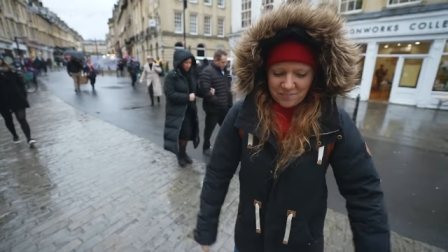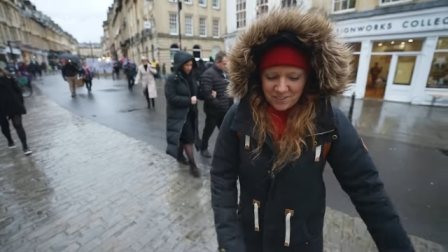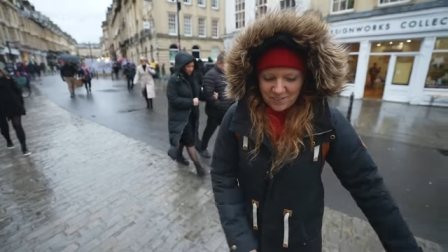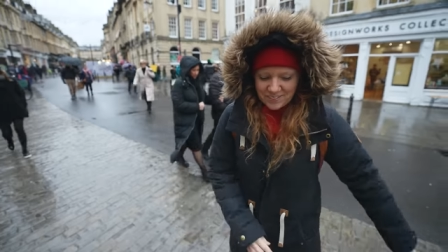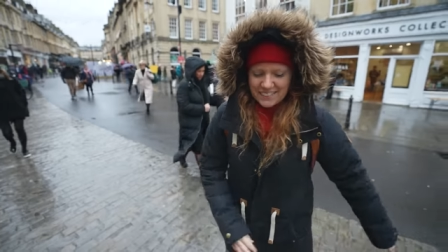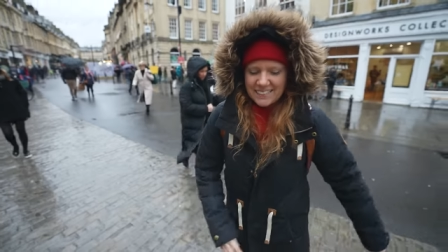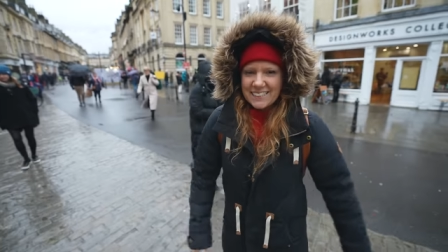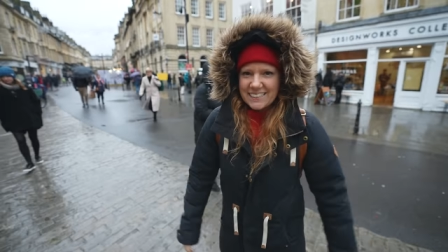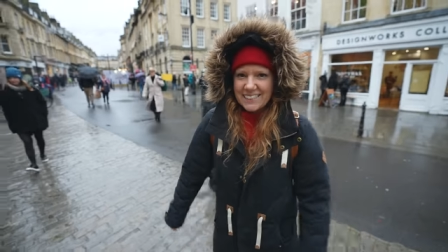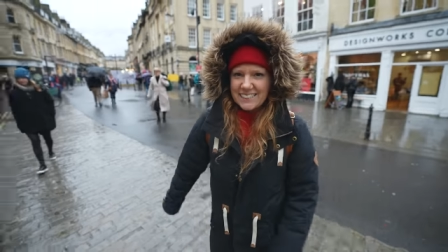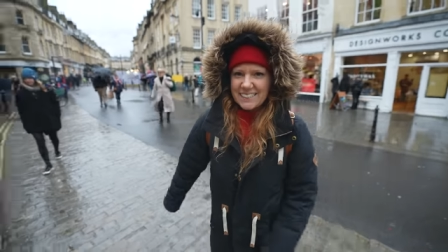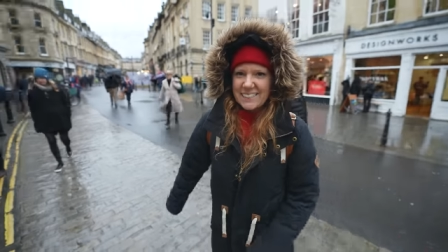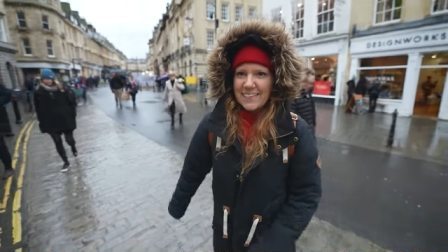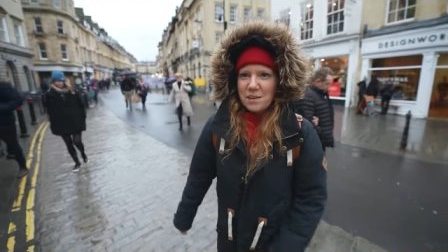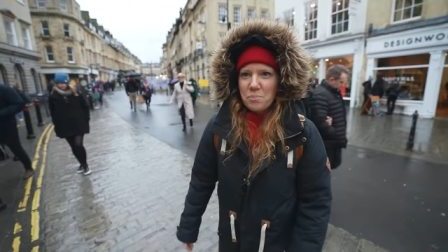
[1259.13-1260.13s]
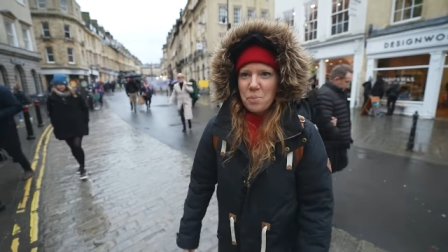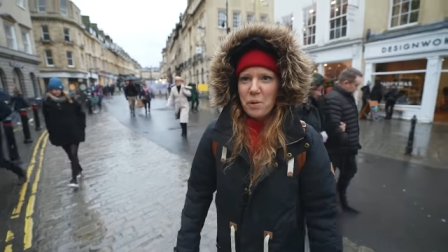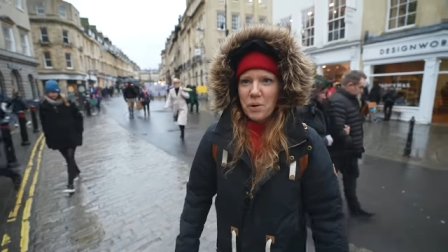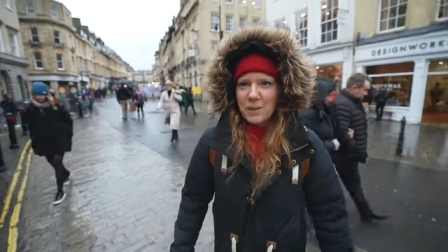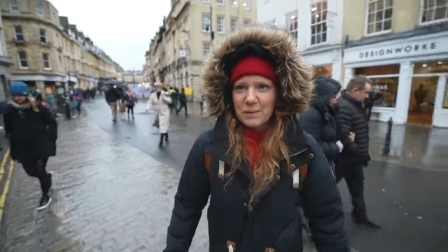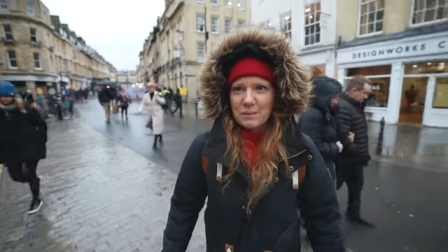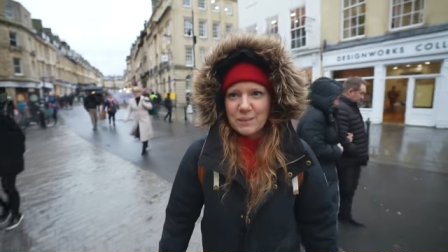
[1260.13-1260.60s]
We were just in
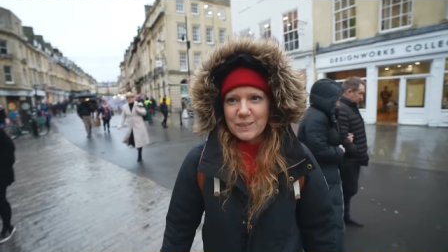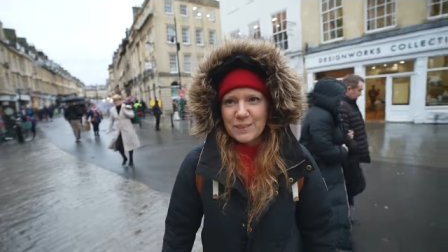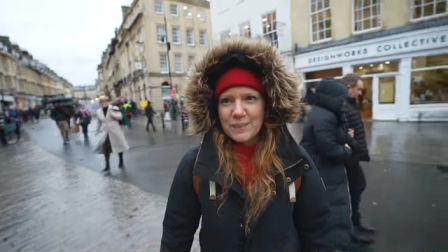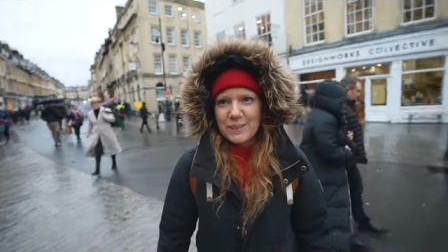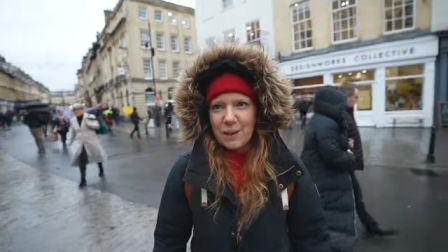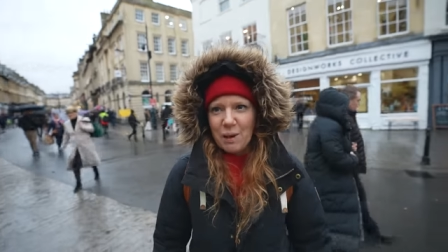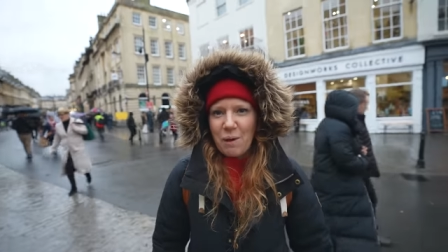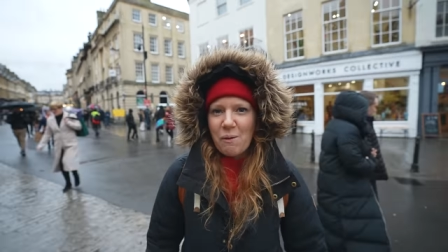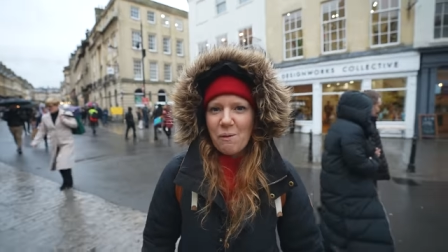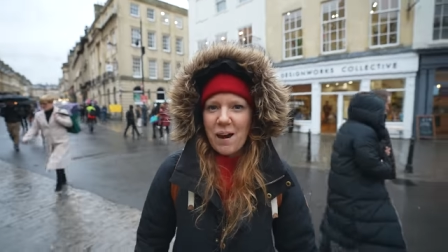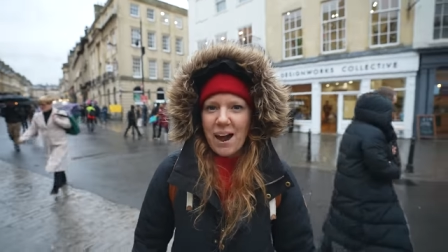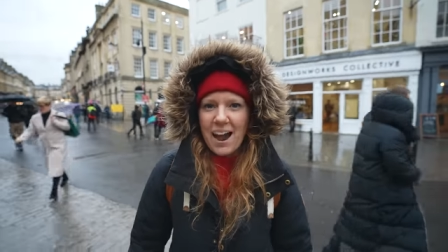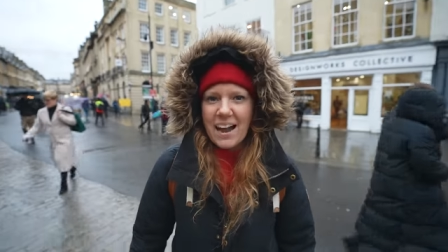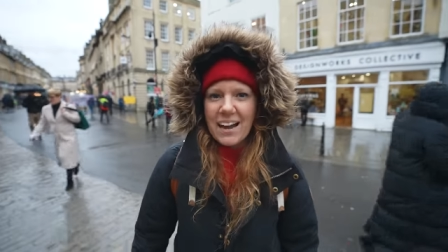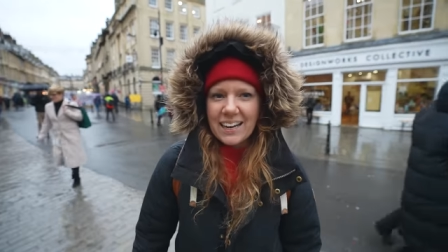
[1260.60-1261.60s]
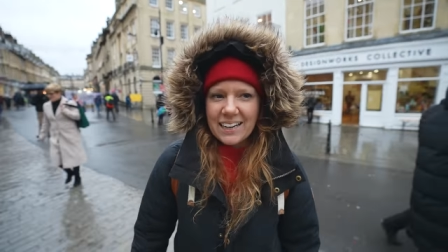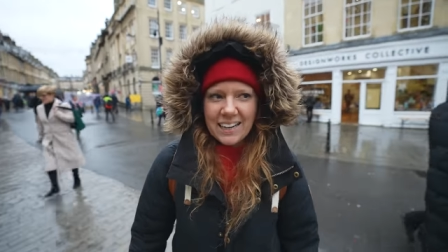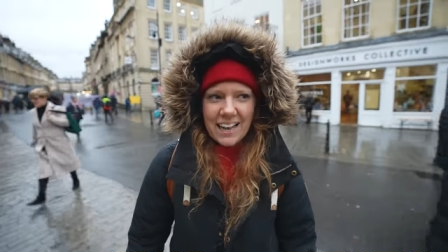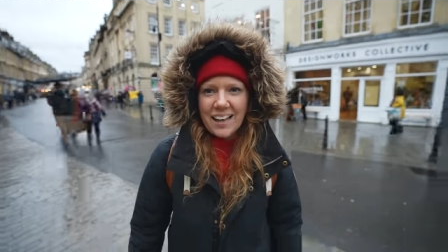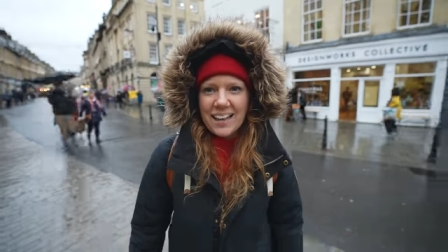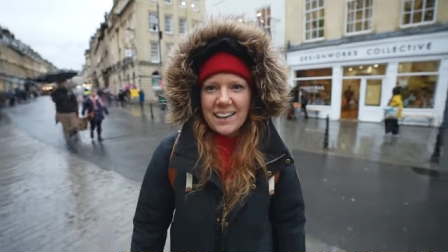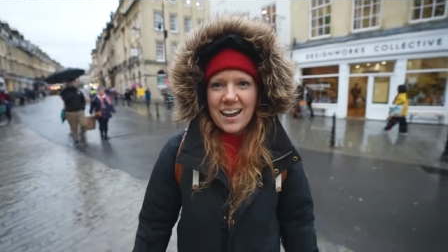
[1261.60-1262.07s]
Singapore and it was so hot,
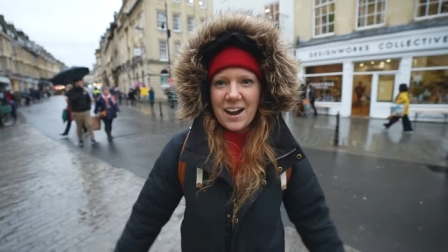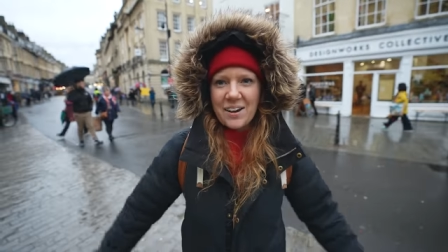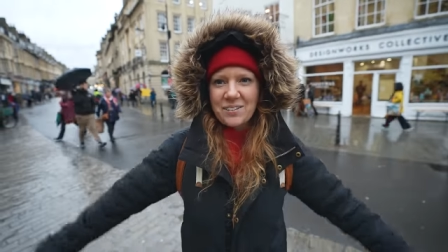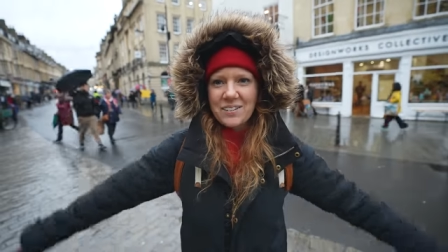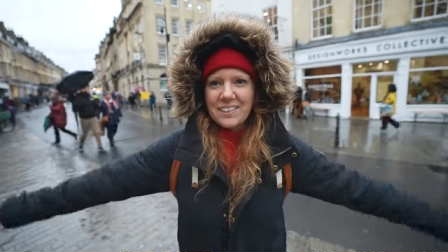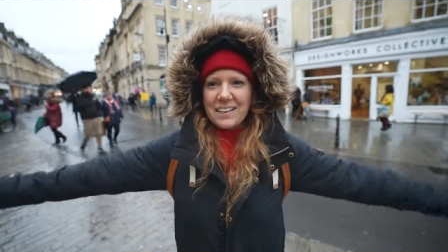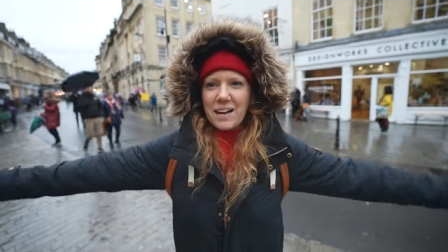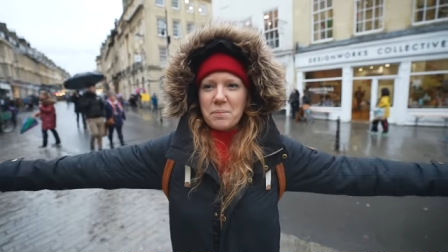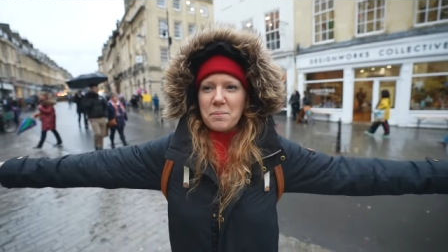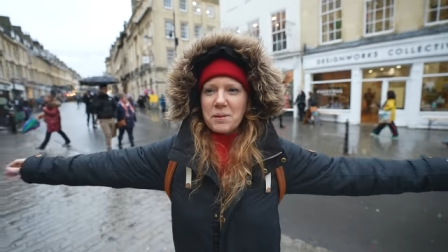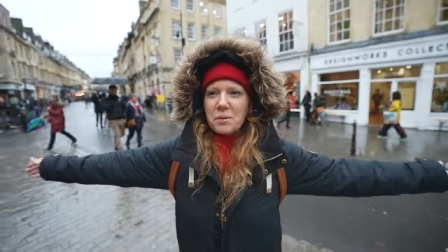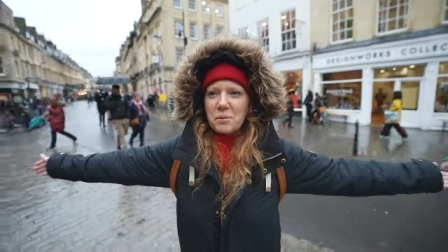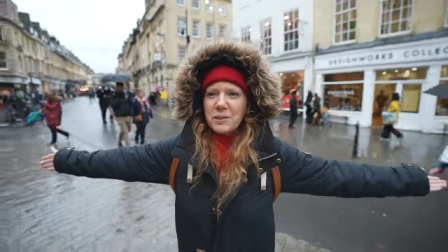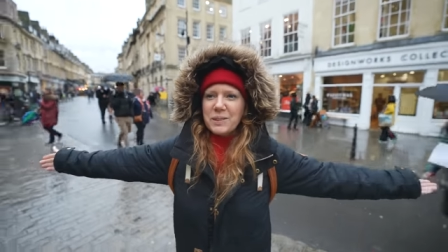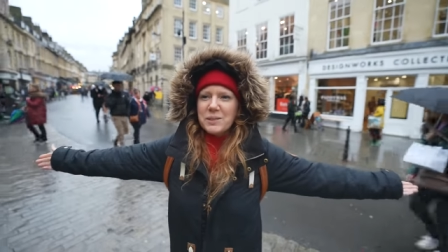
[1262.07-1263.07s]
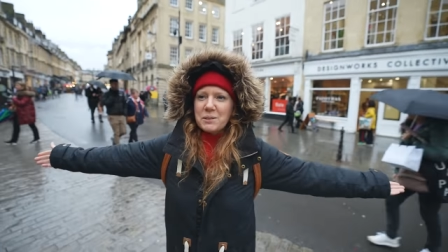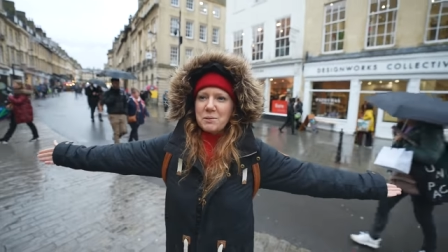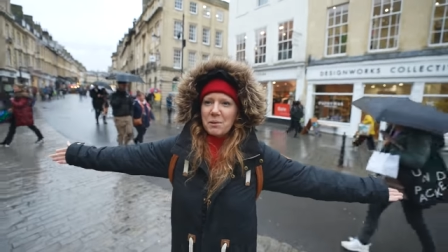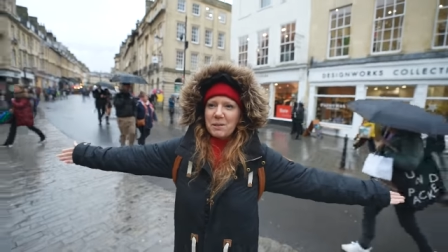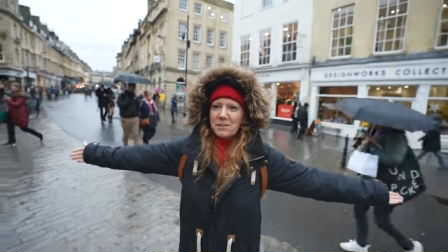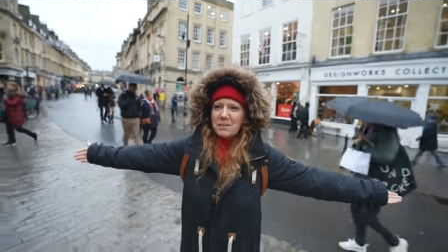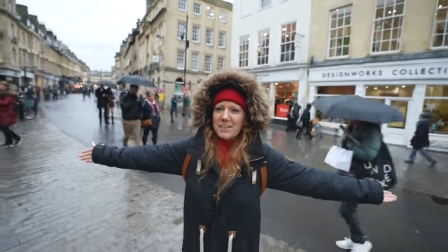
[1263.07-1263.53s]
and now we're in a winter
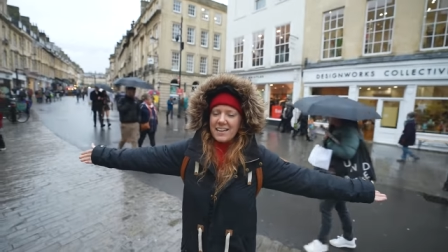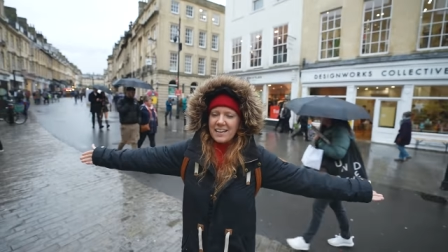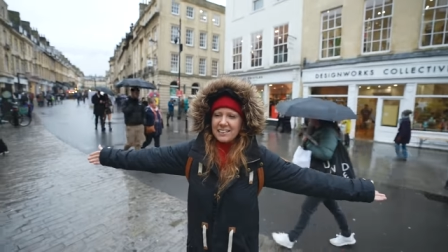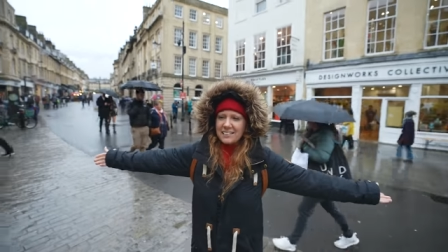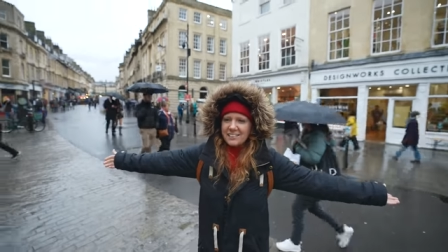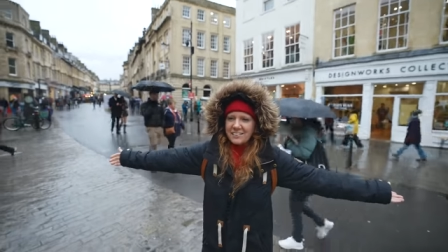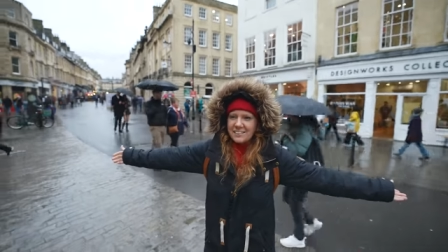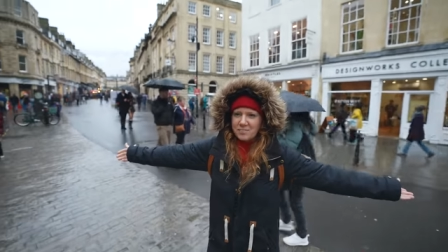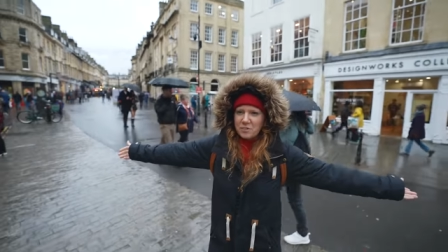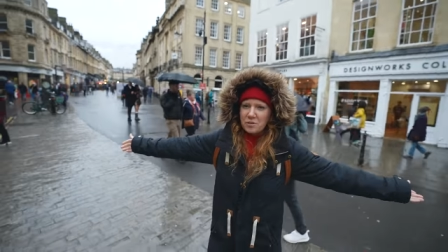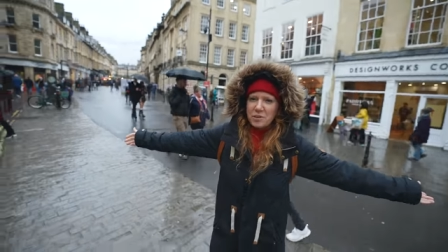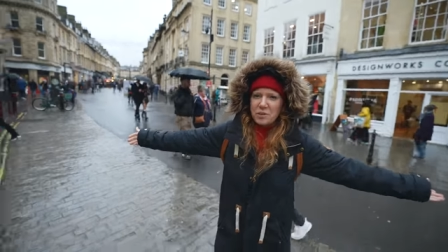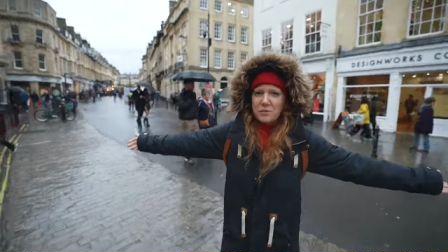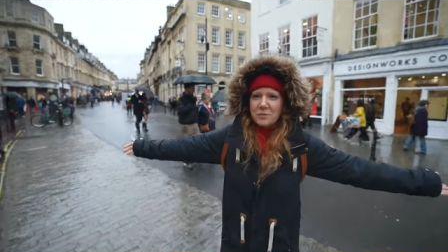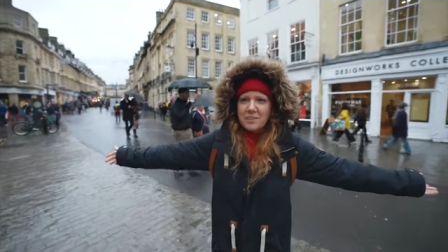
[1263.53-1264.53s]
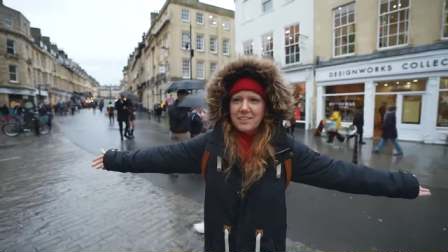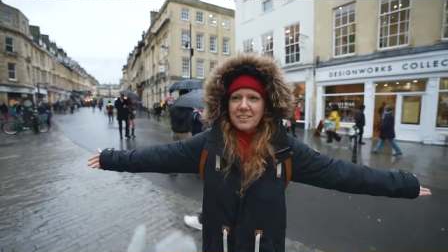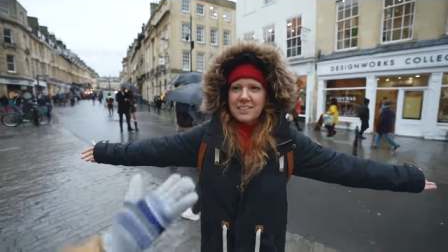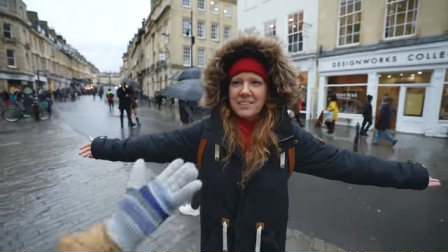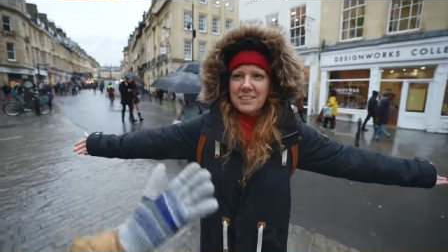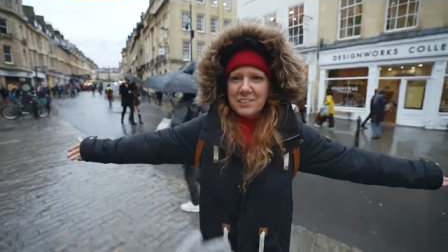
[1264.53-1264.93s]
wonderland. Minus the snow.